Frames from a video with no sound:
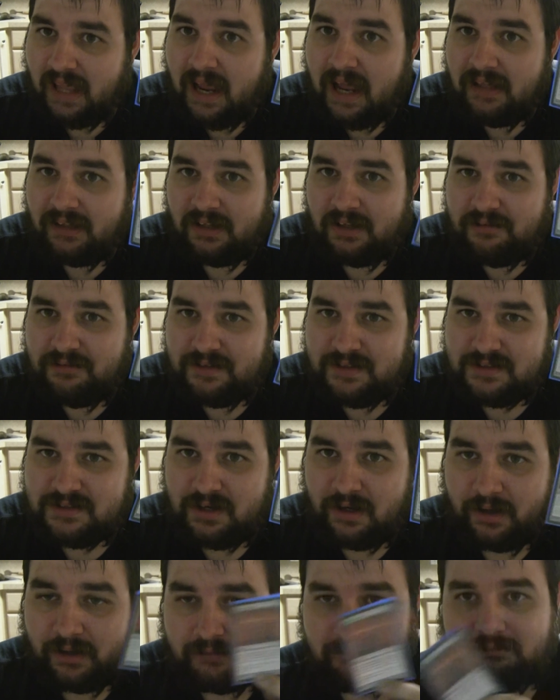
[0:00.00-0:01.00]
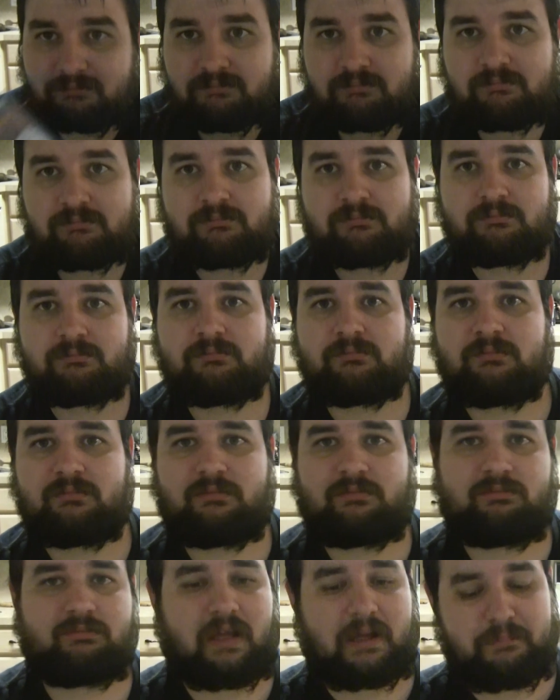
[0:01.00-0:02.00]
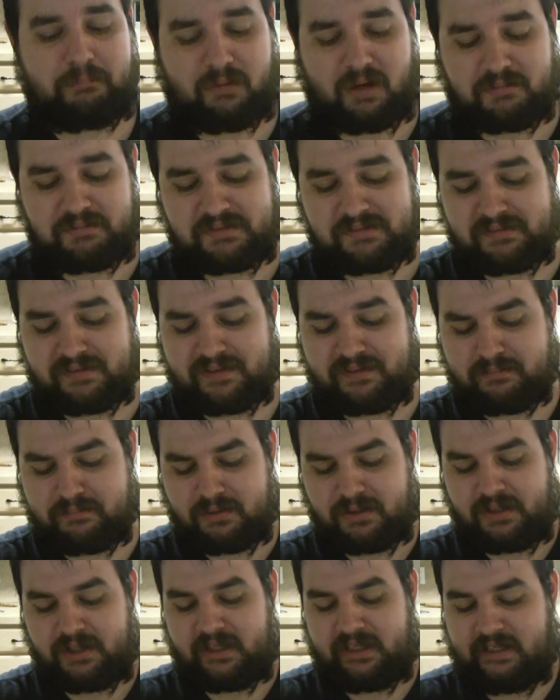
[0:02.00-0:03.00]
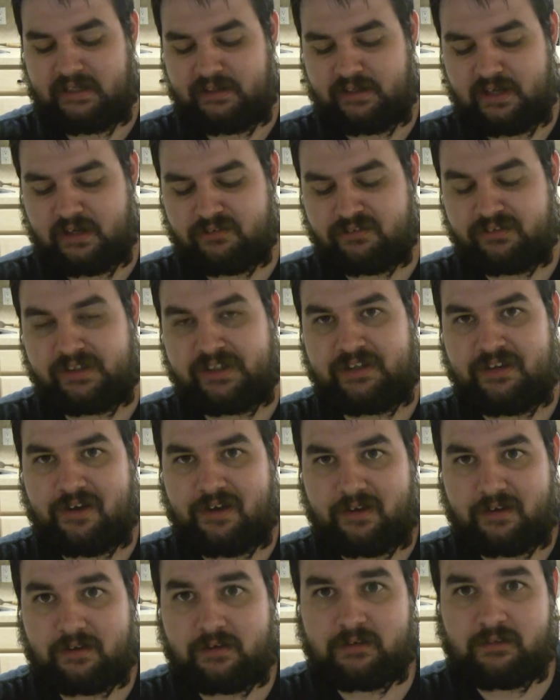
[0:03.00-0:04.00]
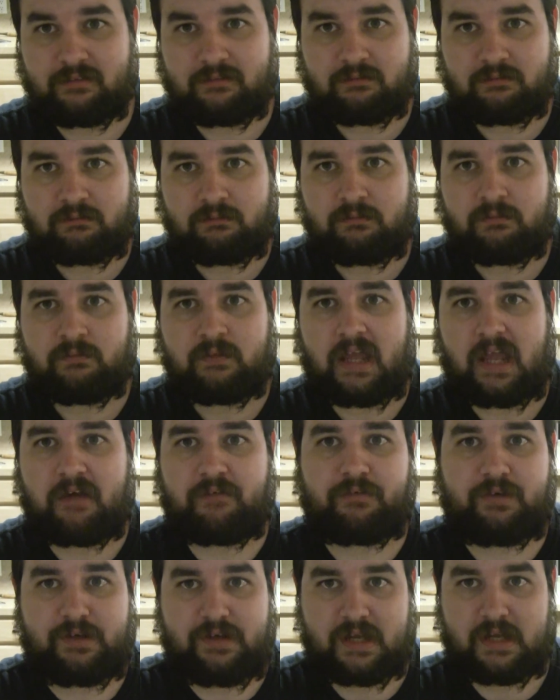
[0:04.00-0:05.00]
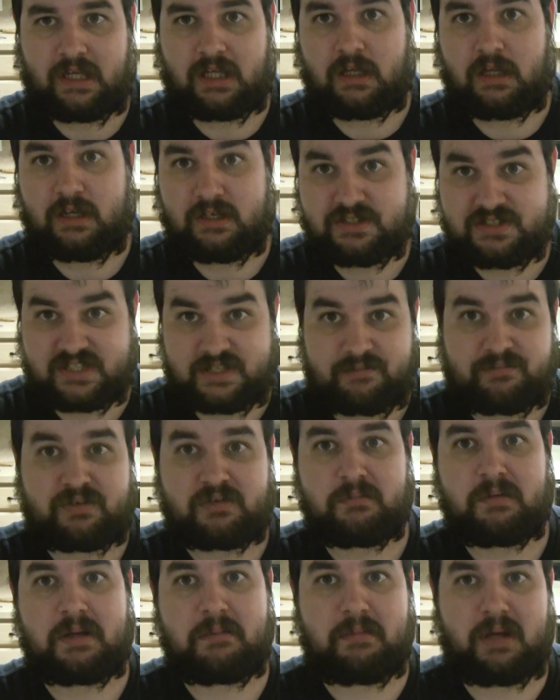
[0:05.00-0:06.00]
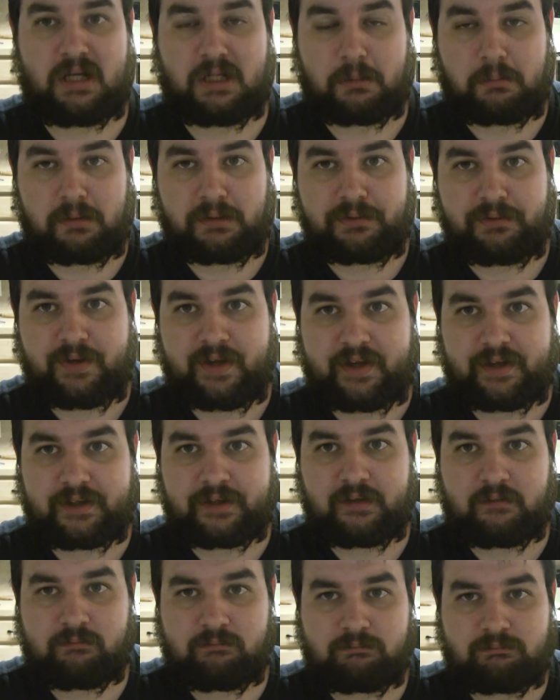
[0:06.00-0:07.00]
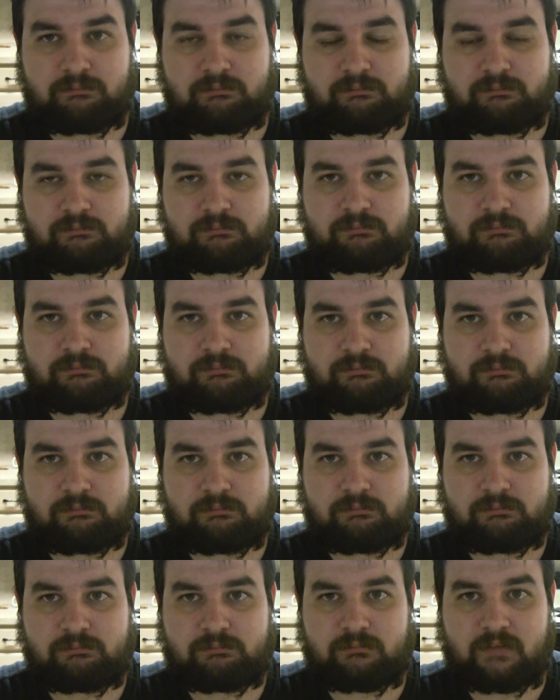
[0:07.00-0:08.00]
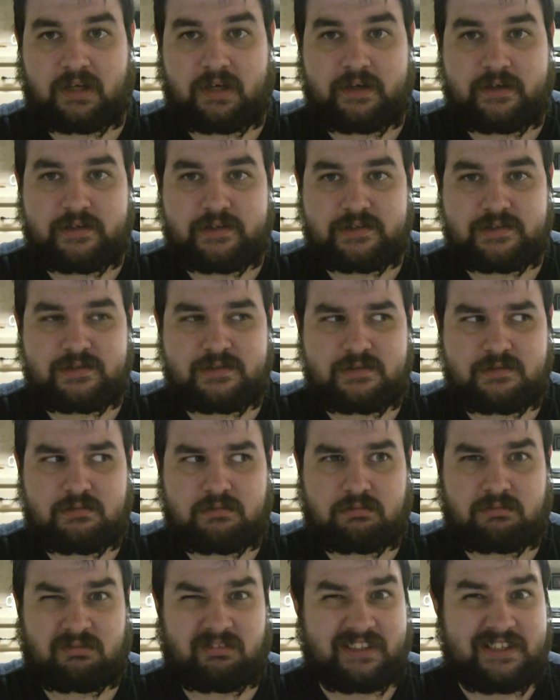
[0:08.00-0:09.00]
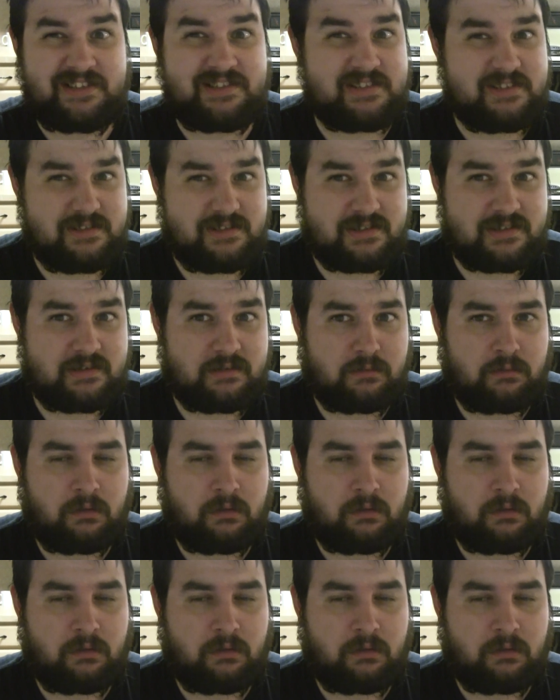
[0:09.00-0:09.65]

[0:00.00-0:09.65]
I love this card. I'd probably put it in every deck. Every deck except for my mono blue deck. Because reasons.